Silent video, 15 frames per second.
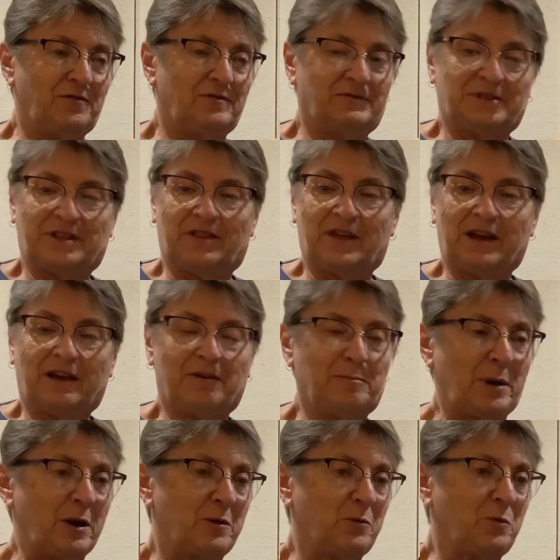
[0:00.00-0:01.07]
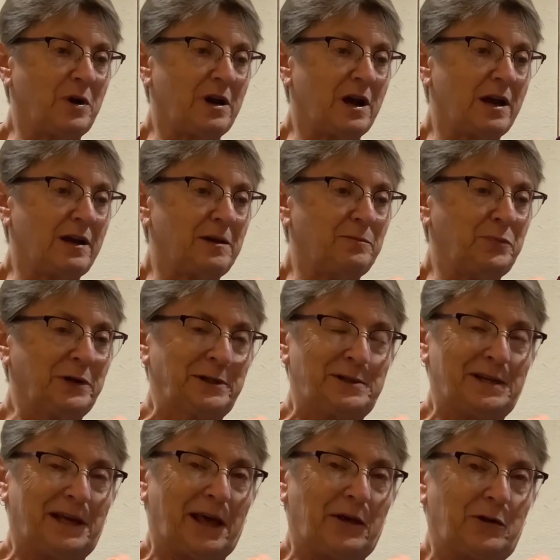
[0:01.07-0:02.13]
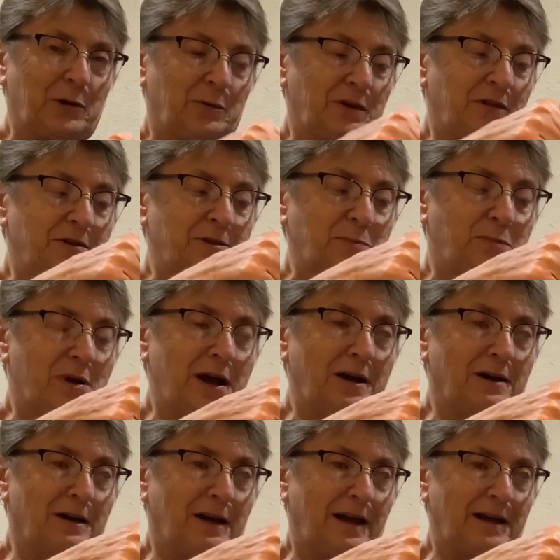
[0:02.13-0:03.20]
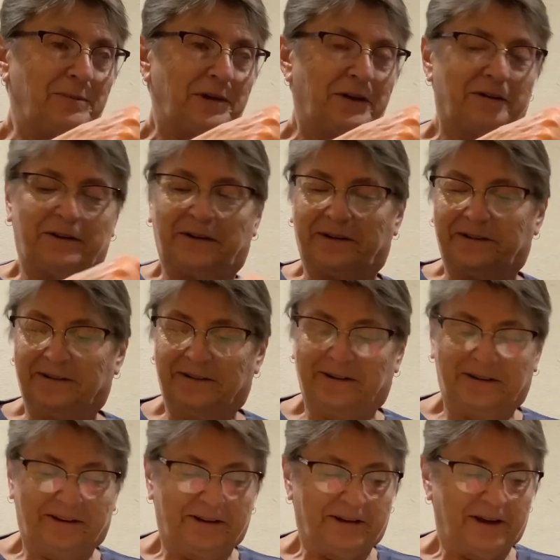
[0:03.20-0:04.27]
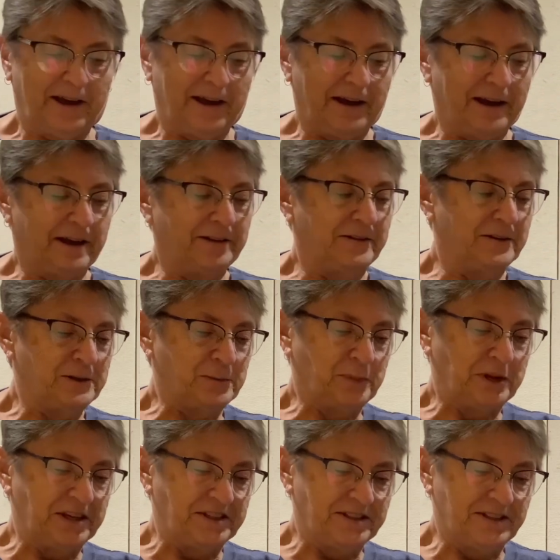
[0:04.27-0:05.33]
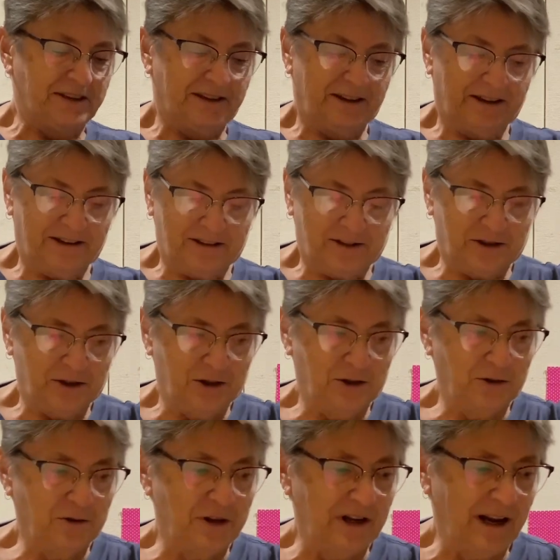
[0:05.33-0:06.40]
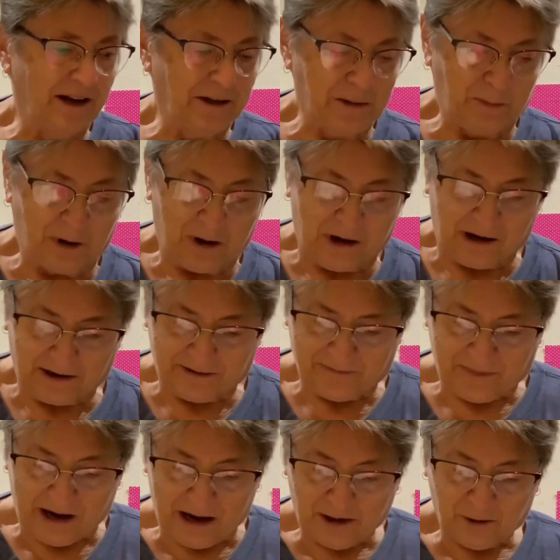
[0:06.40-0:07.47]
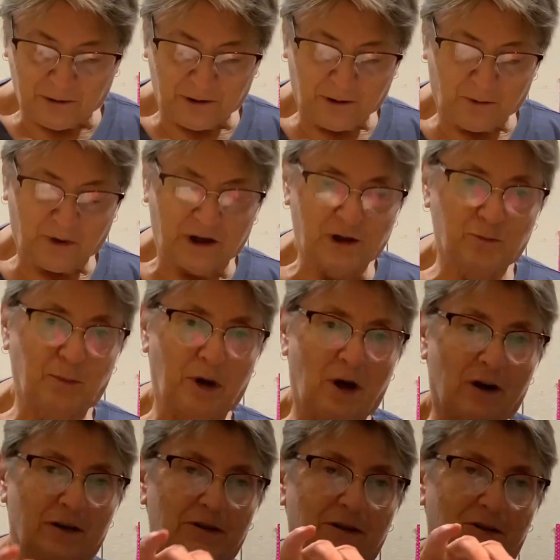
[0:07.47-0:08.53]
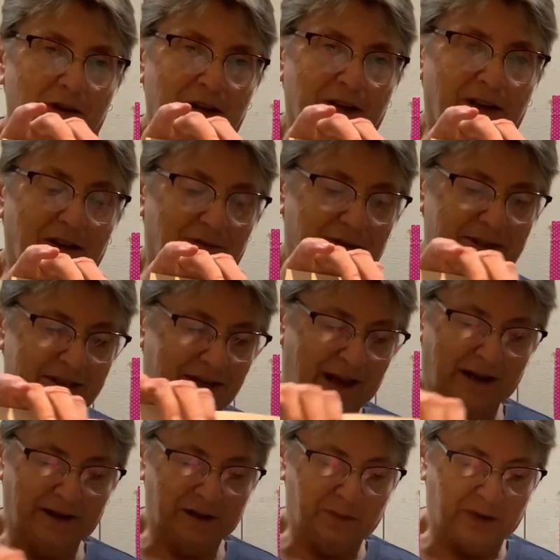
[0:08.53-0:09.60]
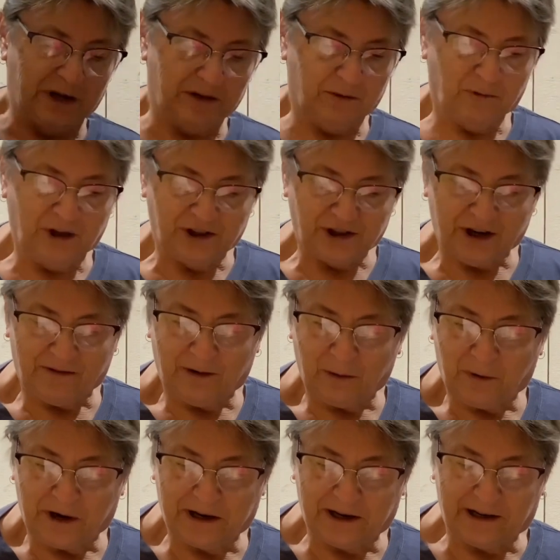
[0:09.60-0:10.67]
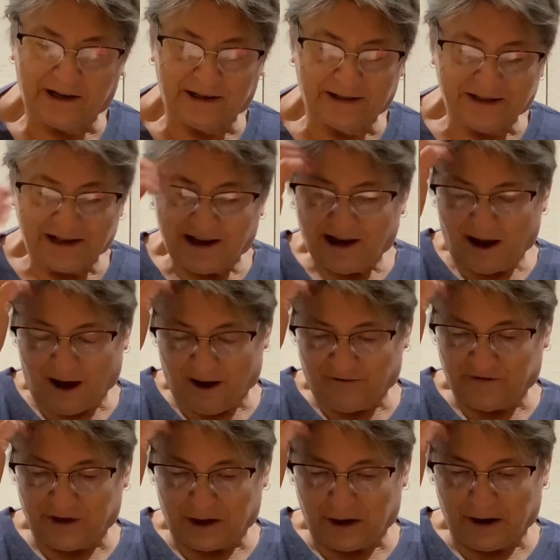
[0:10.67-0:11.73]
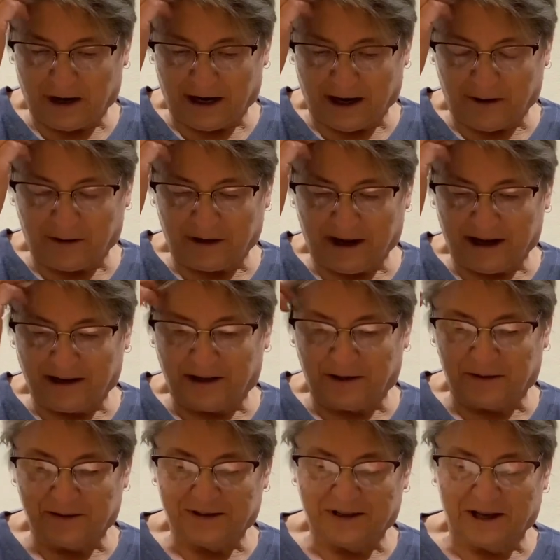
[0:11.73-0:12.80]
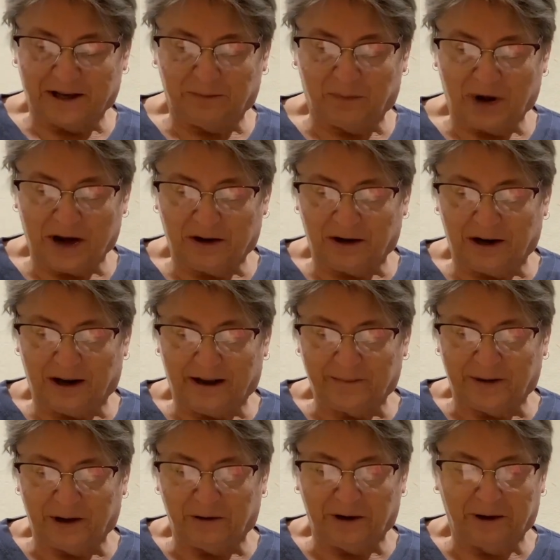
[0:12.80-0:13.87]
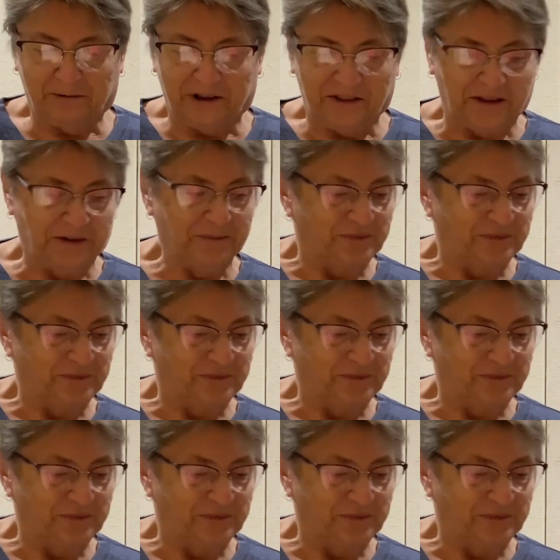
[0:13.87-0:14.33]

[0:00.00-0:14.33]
think about what I could put together with this brighter limey green and this piece to do the next block. I don't know which block they're going to give us next, but whichever one it is, I'll figure it out and use that brighter limey green with it.